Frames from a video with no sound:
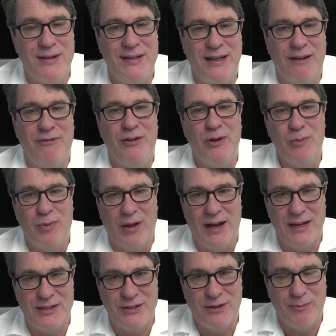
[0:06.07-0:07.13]
DFU
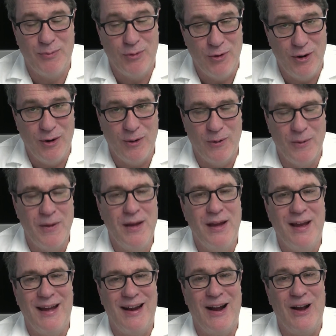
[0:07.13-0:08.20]
Blaster Pro
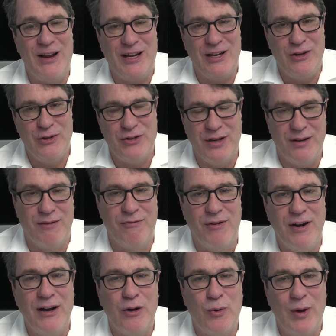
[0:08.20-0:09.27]
and how you can use it to
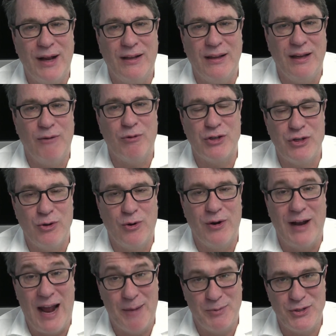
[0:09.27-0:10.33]
very quickly restore an
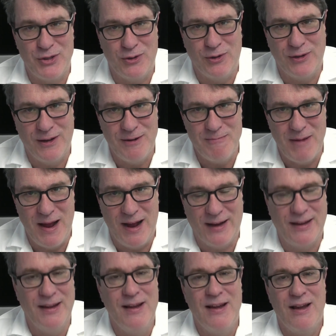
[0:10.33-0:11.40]
Apple Silicon Mac
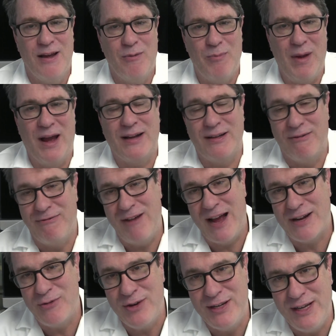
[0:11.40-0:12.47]
back to
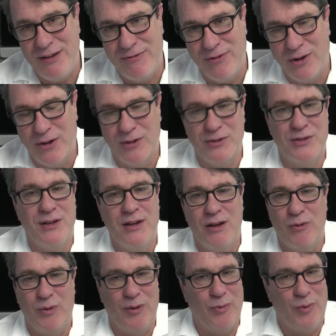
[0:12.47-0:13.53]
factory default
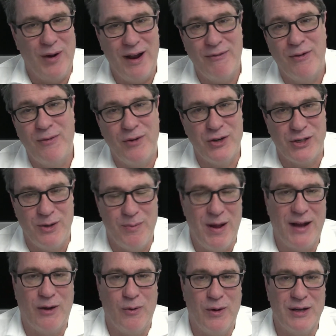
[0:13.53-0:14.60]
with whatever version of
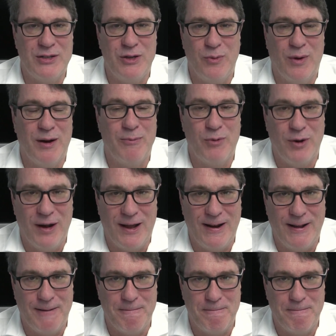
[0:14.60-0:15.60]
macOS you want to put on it.